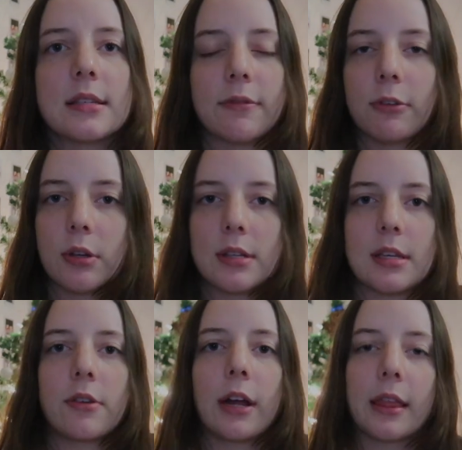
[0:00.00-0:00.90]
if you can
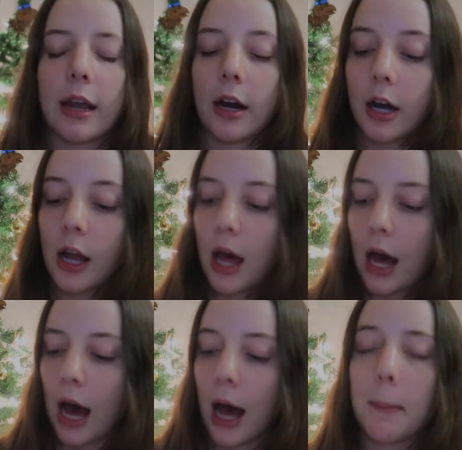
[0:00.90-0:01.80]
see it right there.
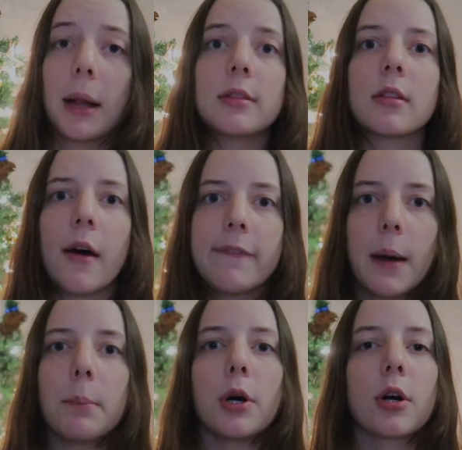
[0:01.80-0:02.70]
Love
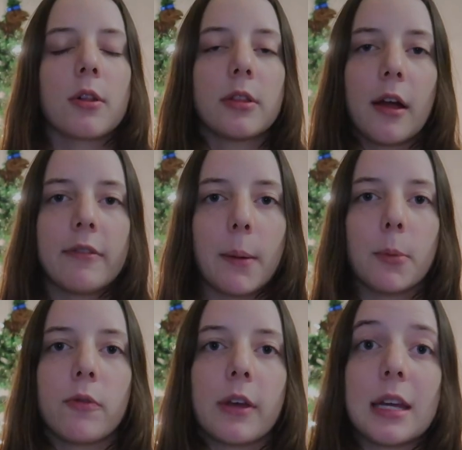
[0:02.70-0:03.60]
that book, love that
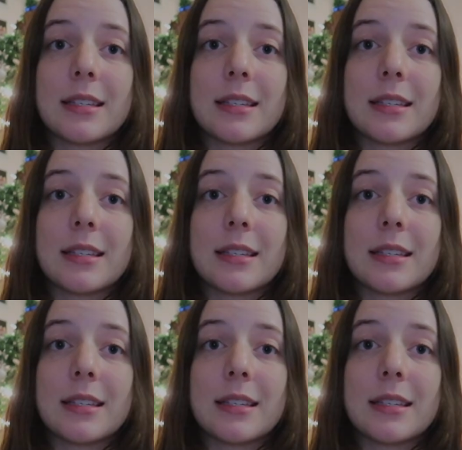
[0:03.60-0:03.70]
movie.